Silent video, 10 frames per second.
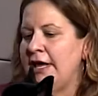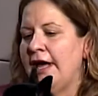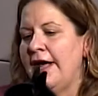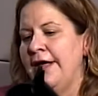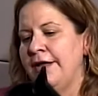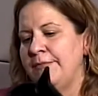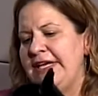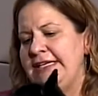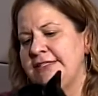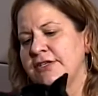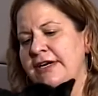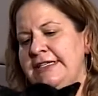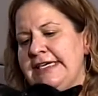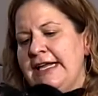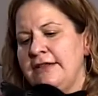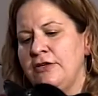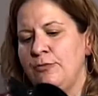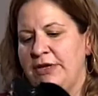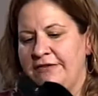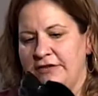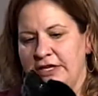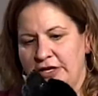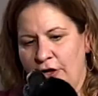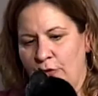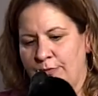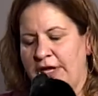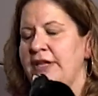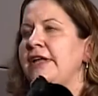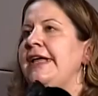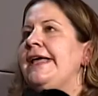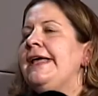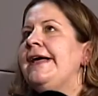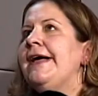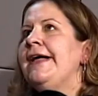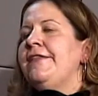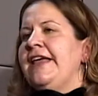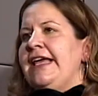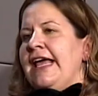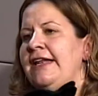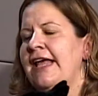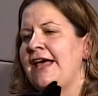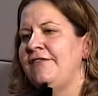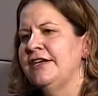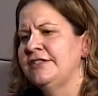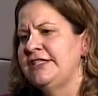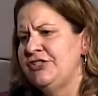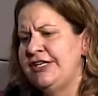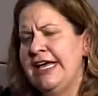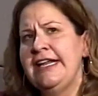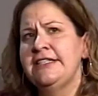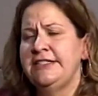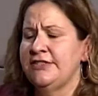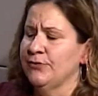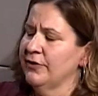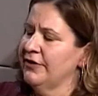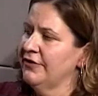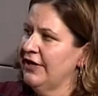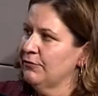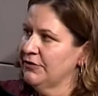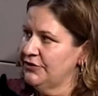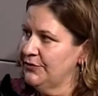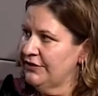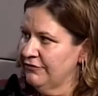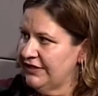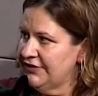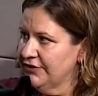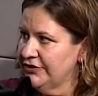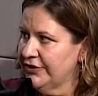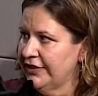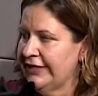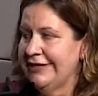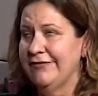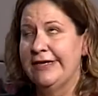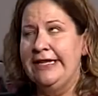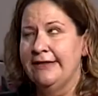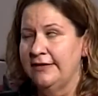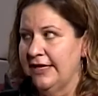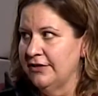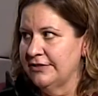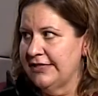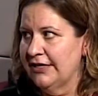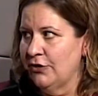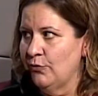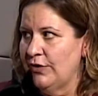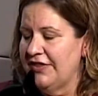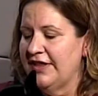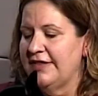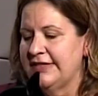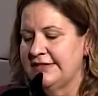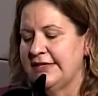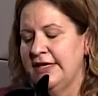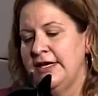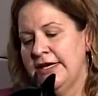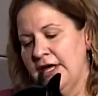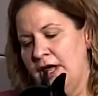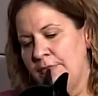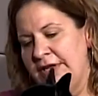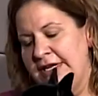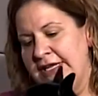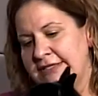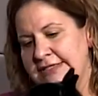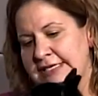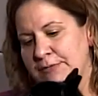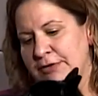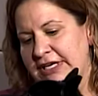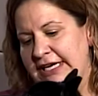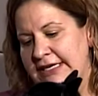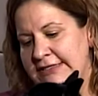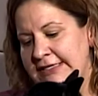Um, he's starting to get a little bit of glaucoma. Uh, they can have, there's a genetic disorder that we're doing research on, and I forget the letters that go with it. That's common in Skipper Keys.